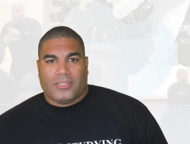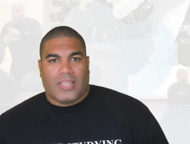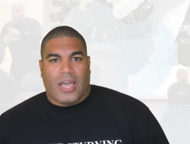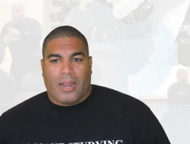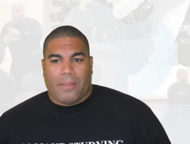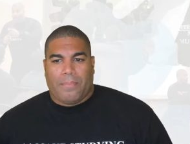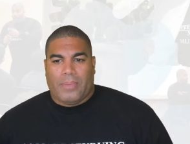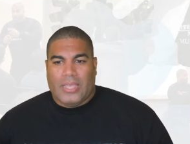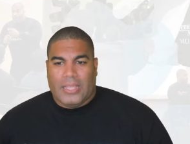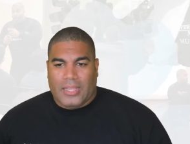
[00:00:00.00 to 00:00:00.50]
it's
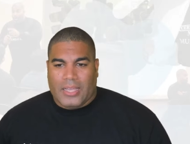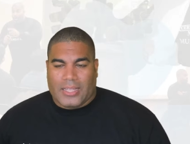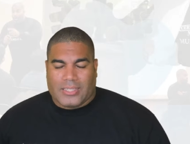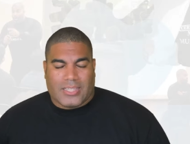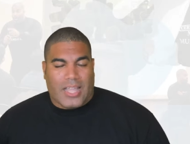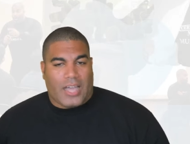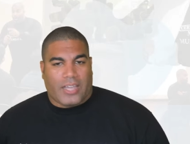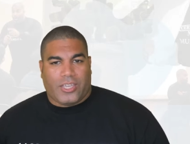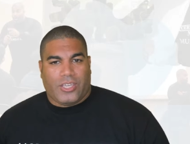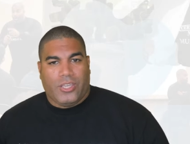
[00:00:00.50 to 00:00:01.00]
not appealing, it's
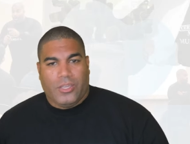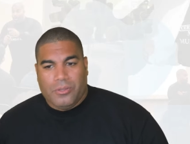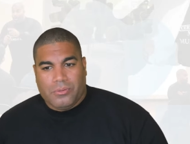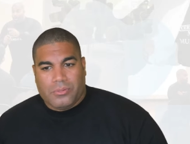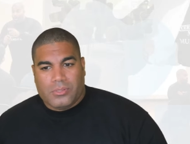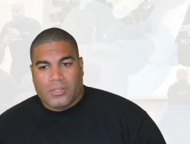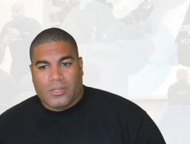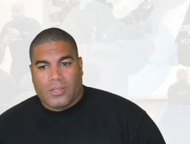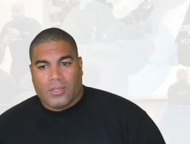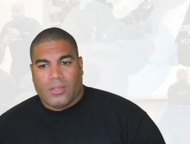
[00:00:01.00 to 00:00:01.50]
not
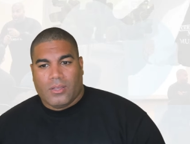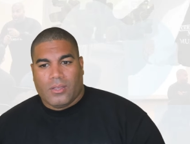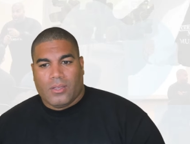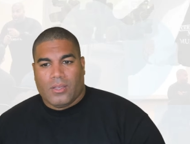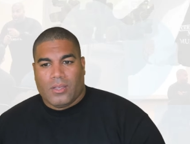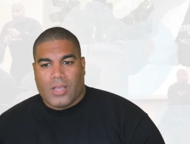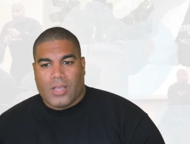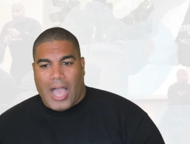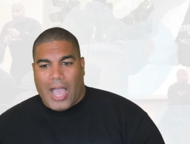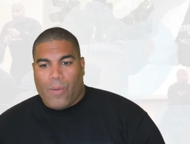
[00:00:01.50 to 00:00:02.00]
cute.
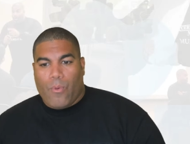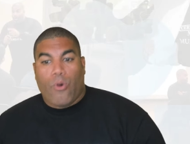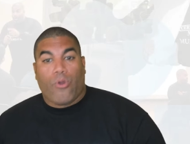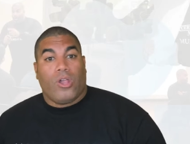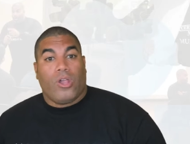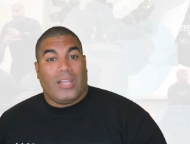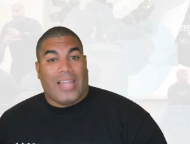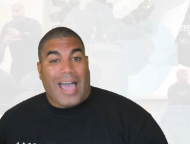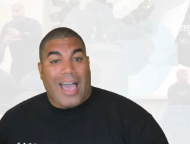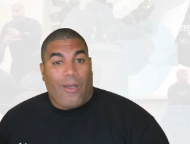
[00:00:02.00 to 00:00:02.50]
I
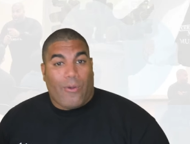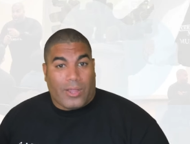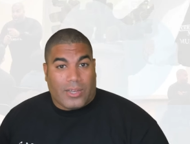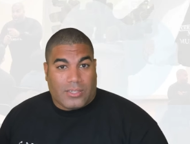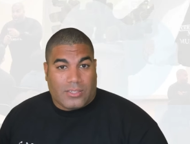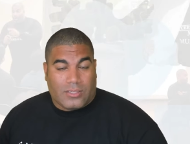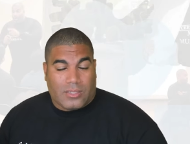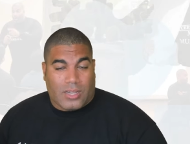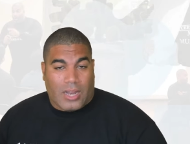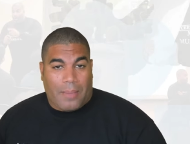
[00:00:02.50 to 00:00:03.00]
won't allow
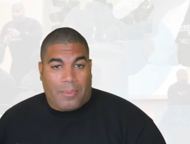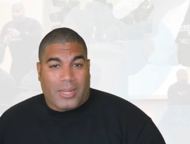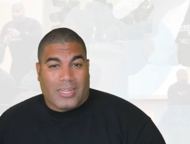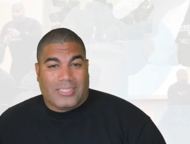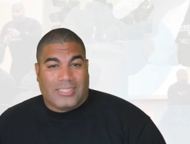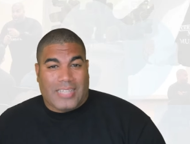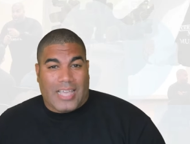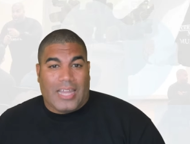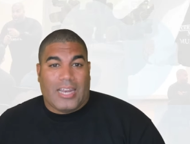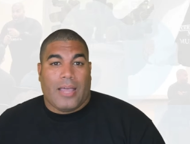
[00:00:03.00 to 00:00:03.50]
it. And I'm going
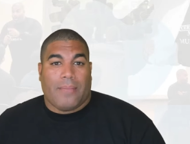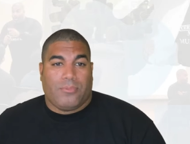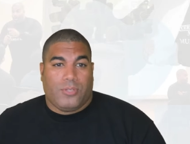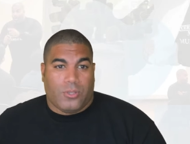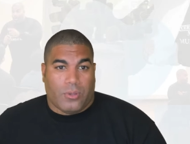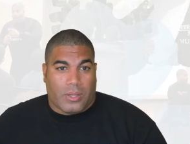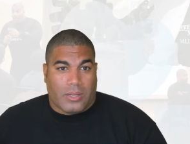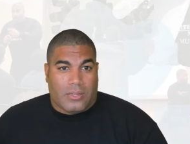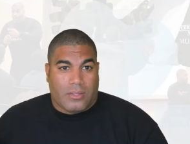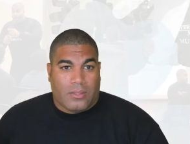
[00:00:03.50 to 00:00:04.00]
to stand up
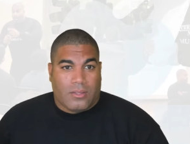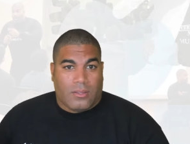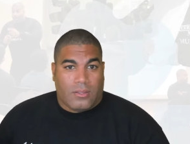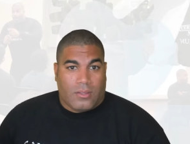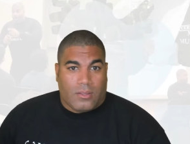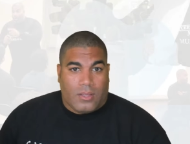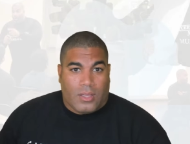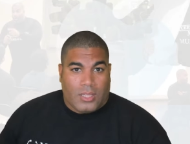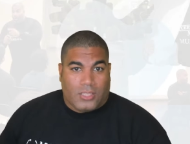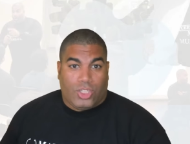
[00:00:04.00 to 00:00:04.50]
to it
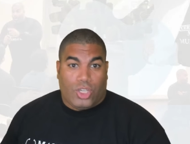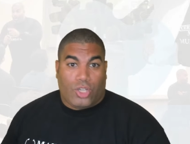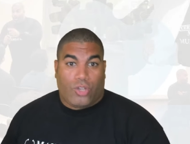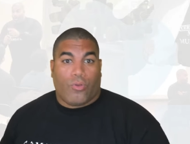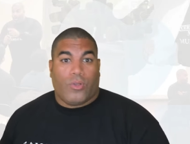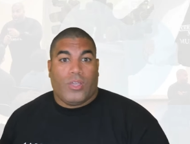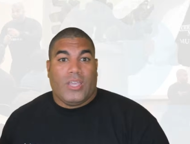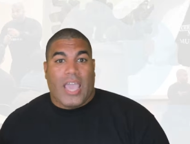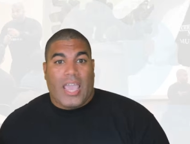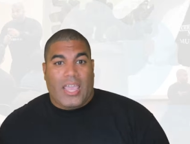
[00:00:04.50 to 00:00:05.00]
to
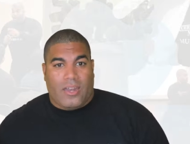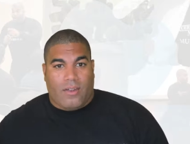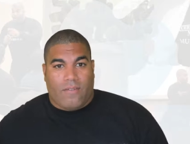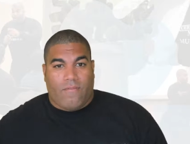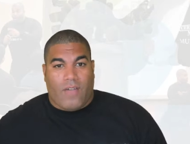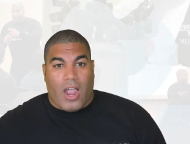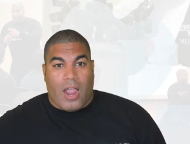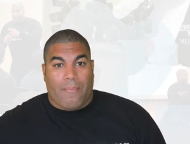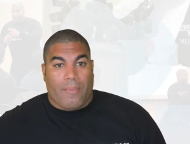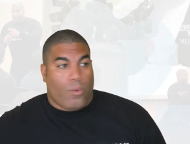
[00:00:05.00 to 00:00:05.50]
create an
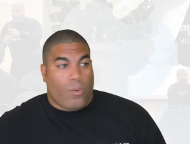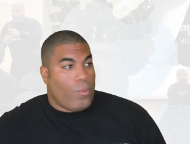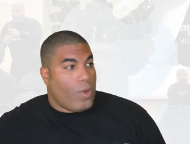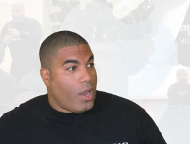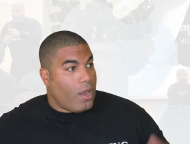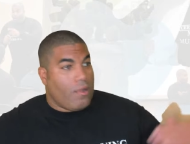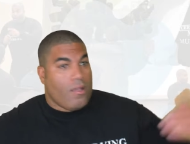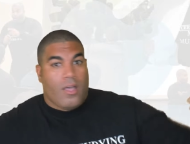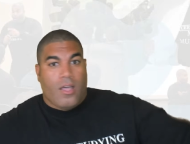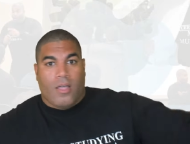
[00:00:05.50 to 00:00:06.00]
environment
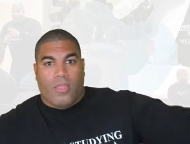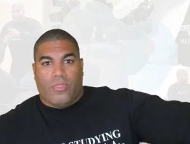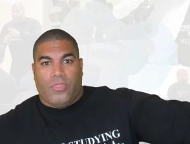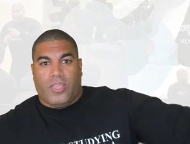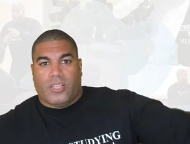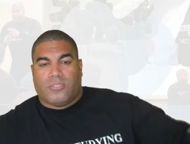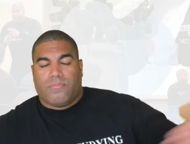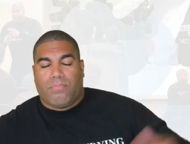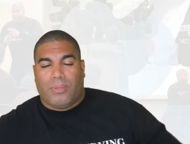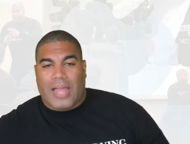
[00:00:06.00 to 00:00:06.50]
where
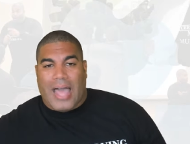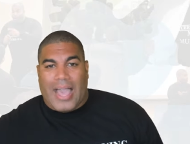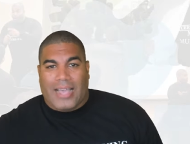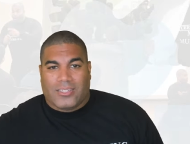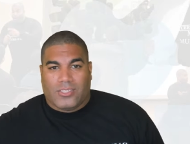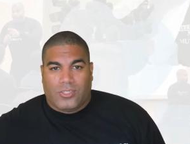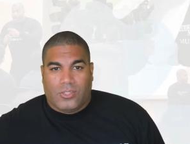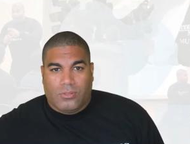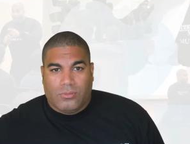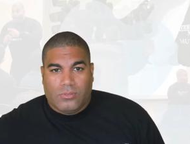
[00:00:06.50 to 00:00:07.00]
this
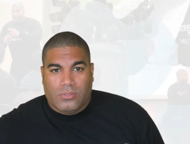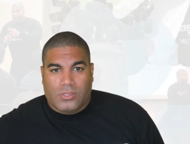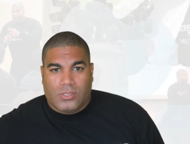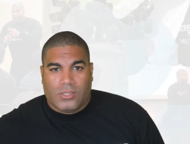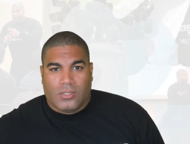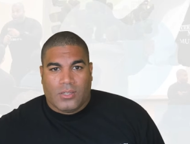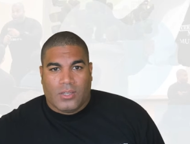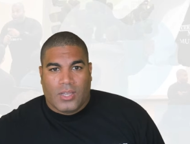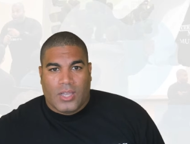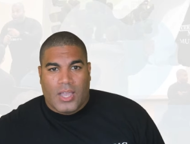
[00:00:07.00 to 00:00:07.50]
black student
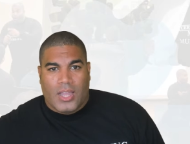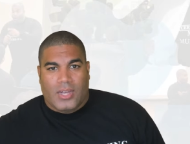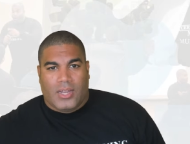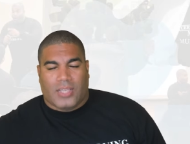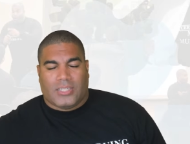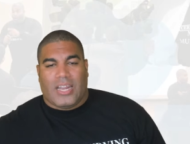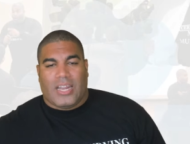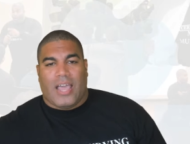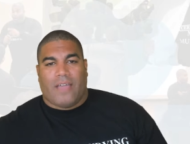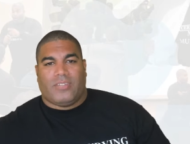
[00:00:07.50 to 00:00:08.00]

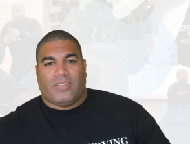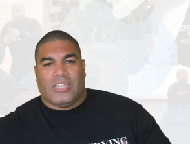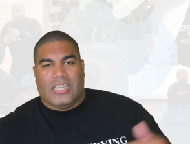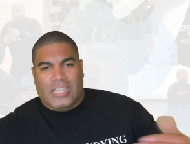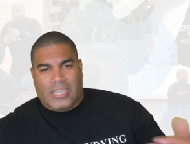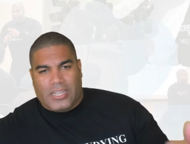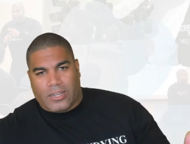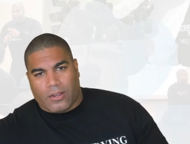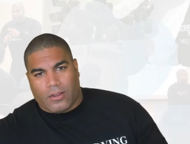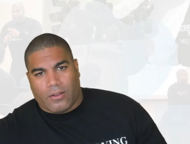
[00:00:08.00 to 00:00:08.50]
doesn't have to
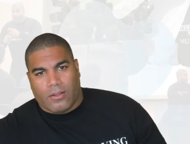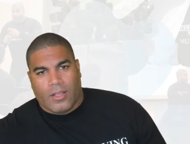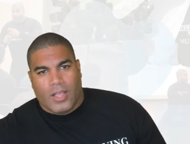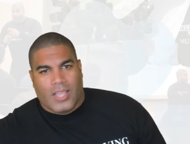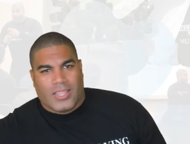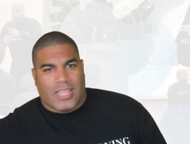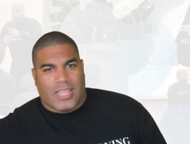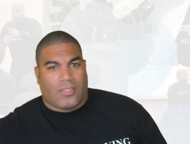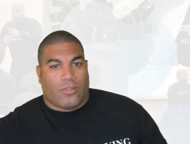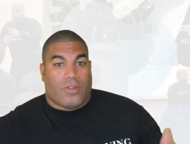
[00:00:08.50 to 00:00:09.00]
hear
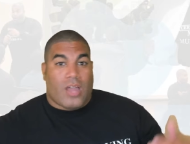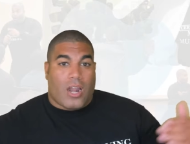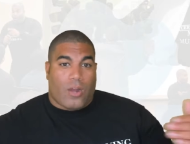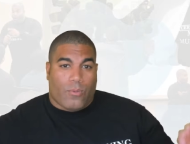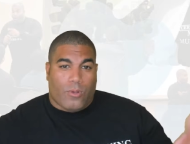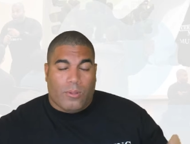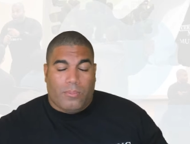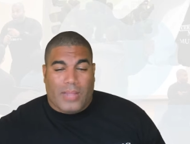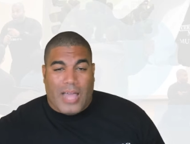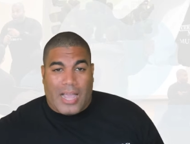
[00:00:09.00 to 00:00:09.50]
that they're not a
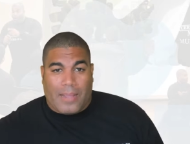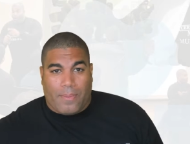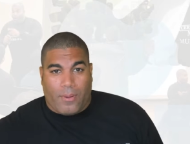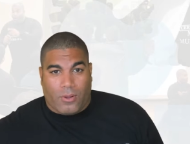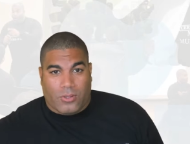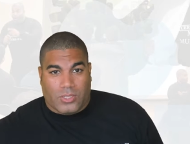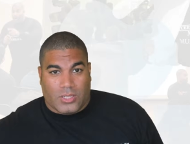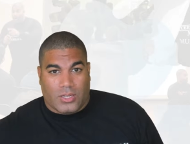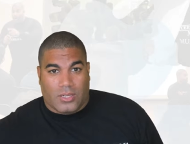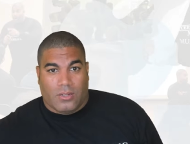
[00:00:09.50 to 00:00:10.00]
real black
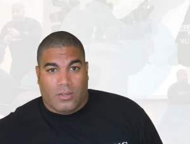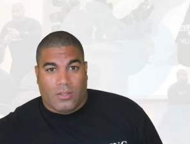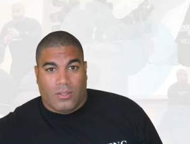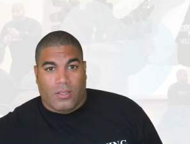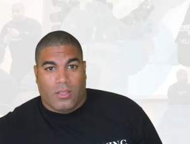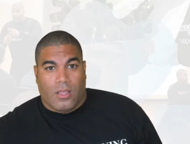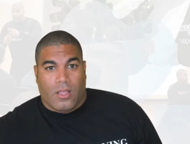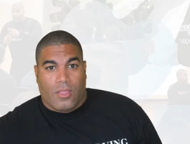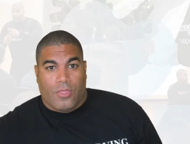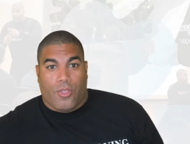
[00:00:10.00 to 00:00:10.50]
person.
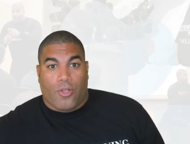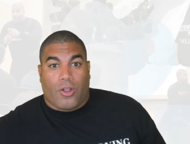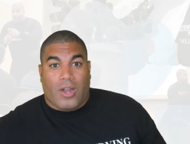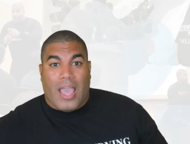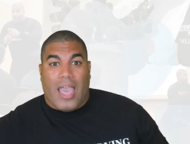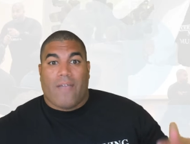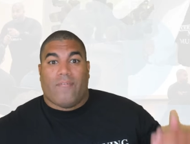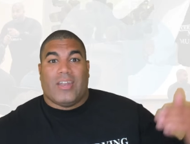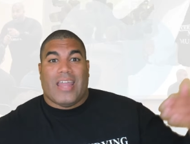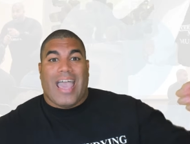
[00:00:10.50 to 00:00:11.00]
They're going
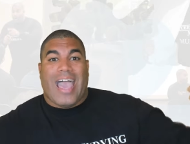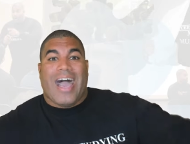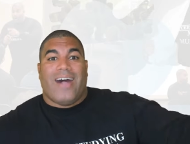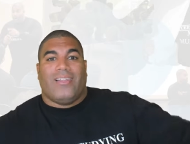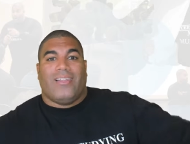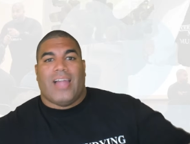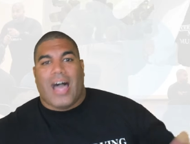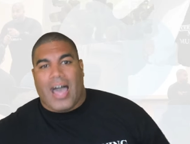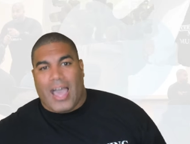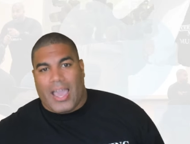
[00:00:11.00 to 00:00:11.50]
to have an
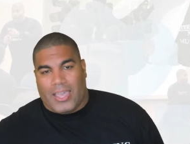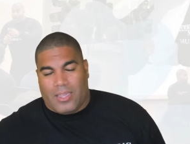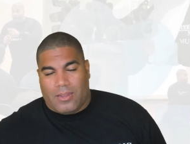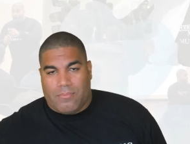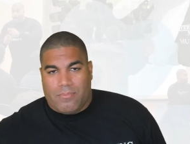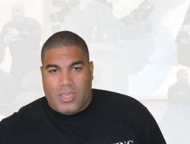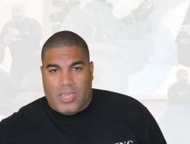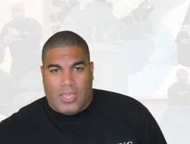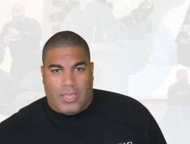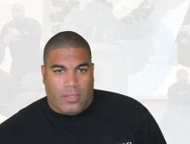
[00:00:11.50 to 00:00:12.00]
ally
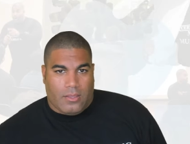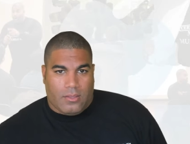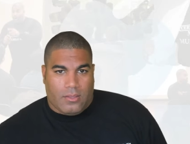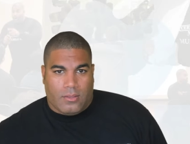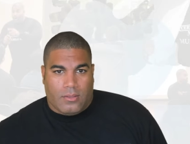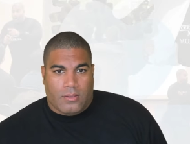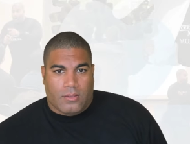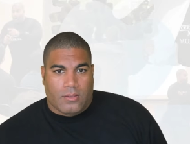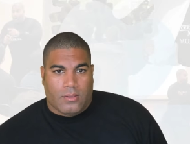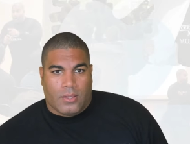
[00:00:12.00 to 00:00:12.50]
in me
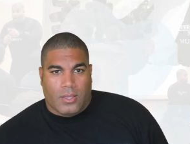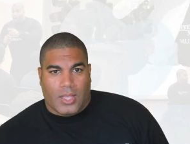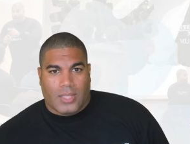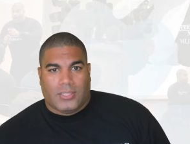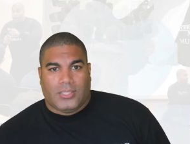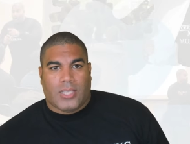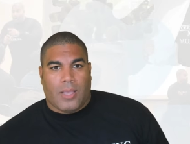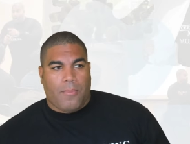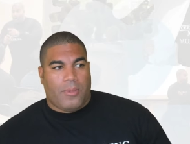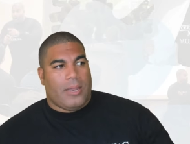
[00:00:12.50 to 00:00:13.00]
and
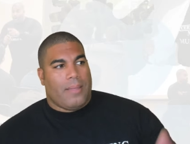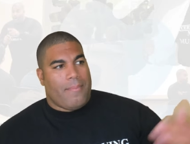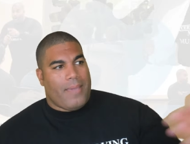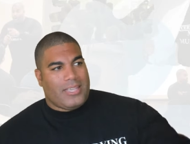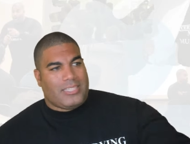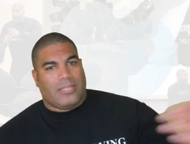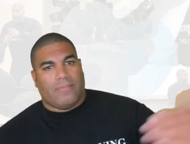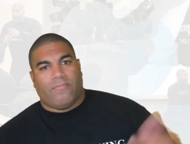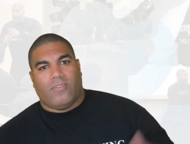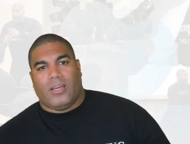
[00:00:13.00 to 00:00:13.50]
someone that
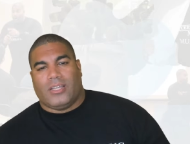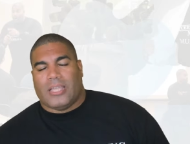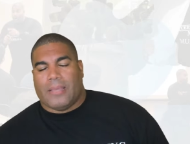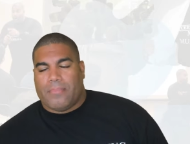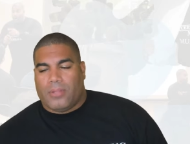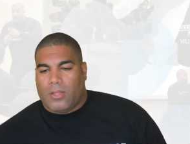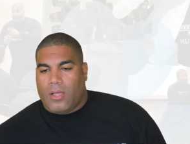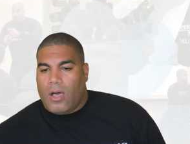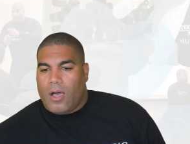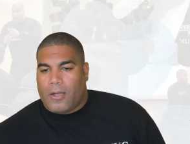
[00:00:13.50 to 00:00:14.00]
makes them feel like they
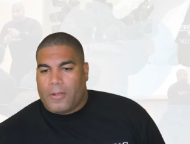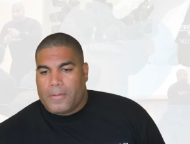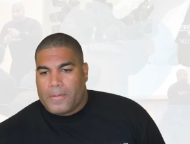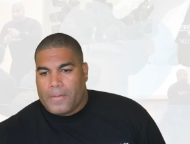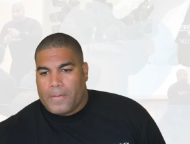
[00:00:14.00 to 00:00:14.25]
belong.